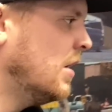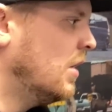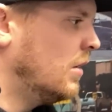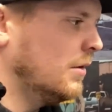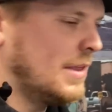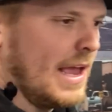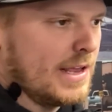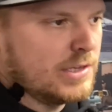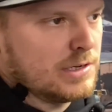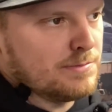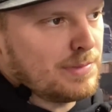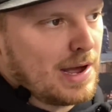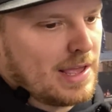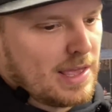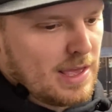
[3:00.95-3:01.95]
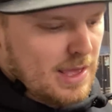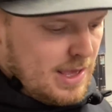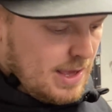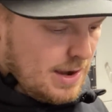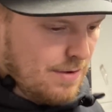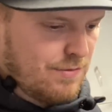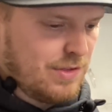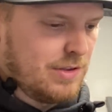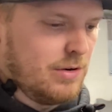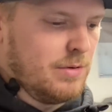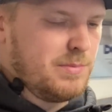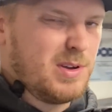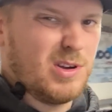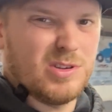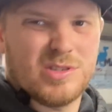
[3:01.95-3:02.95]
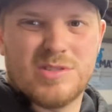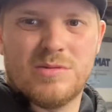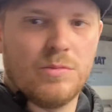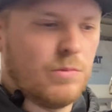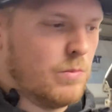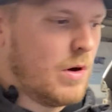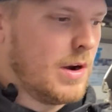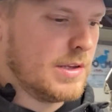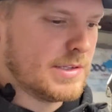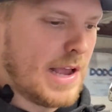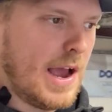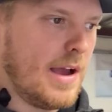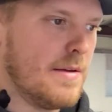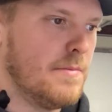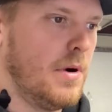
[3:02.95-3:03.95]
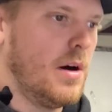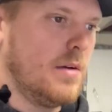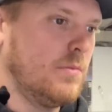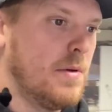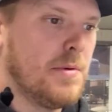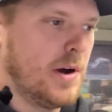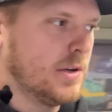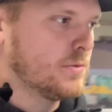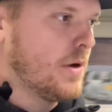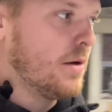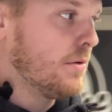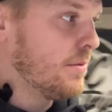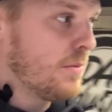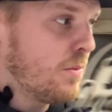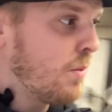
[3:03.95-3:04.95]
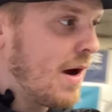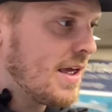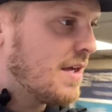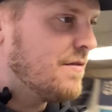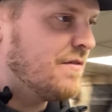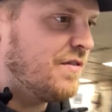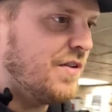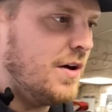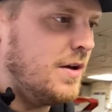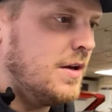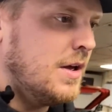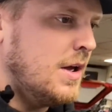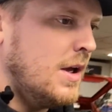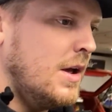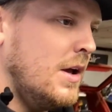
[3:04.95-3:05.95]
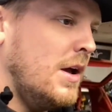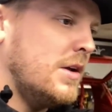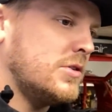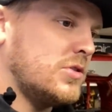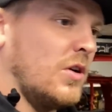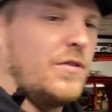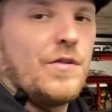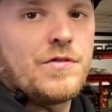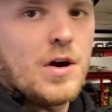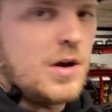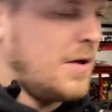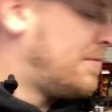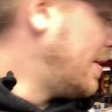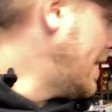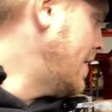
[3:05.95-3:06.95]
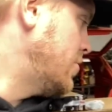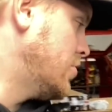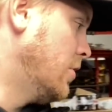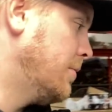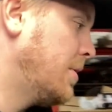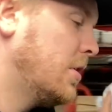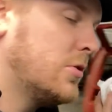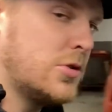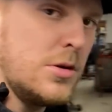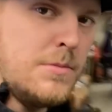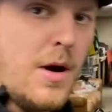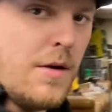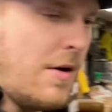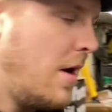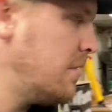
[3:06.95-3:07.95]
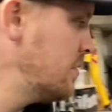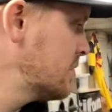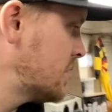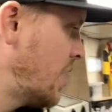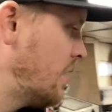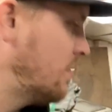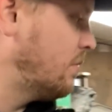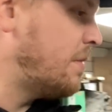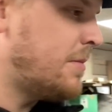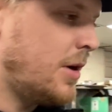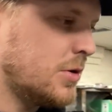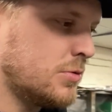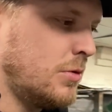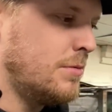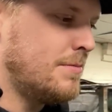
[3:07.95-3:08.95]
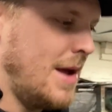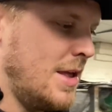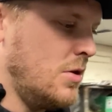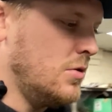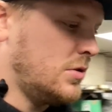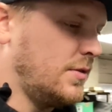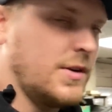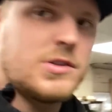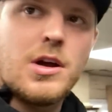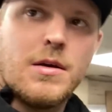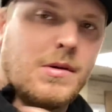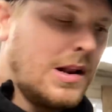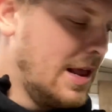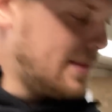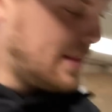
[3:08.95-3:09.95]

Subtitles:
all the engine bay and everything up, because while it's out, we might as well, and we're waiting for stuff. I've got to go and pick the engine up tomorrow, so we might as well make use of our time, clean